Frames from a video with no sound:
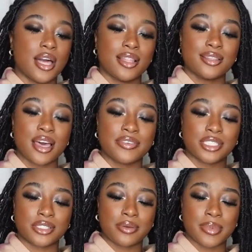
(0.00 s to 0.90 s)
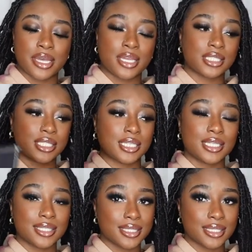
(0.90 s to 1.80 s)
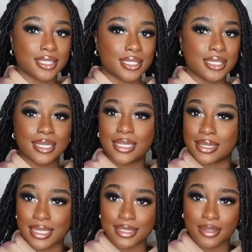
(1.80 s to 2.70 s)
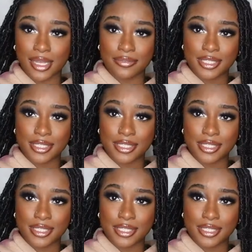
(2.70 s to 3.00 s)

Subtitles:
Love it so much. That's all I have